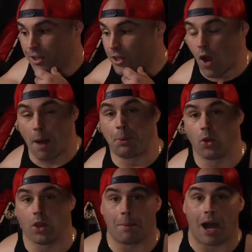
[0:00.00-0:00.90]
you know, I'll
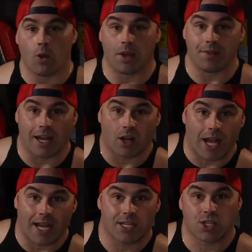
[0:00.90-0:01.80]
pull them out and then I'll
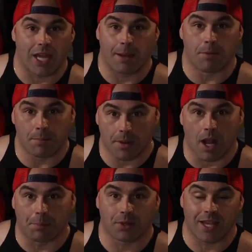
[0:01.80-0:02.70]
kind of slam them a
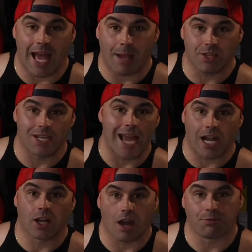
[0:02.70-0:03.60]
couple times and
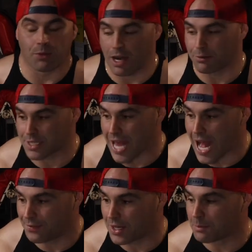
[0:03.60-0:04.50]
knock off whatever's
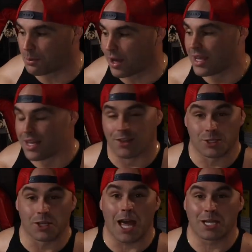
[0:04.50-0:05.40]
on there. But
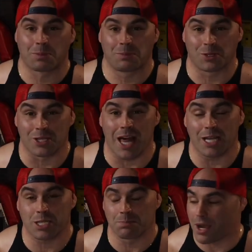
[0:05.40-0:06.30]
there's a lot of there's a lot
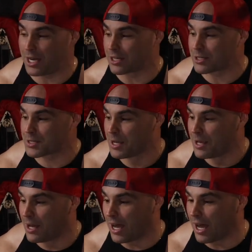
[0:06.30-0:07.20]
of spiders,
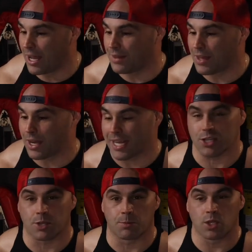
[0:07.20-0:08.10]
uh, and then I
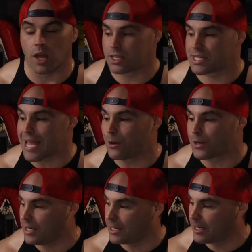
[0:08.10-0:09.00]
get some slugs
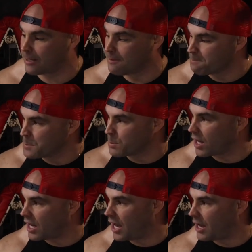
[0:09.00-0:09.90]
down here.
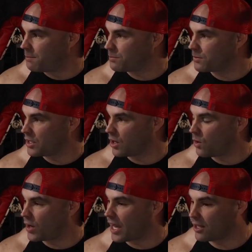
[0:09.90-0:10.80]
Um, you know,
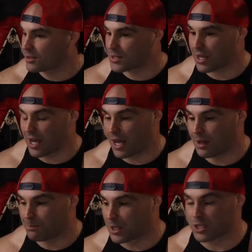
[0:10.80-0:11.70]
what else?
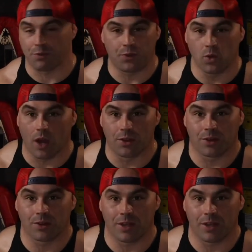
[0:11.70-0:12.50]
Uh, there's a few other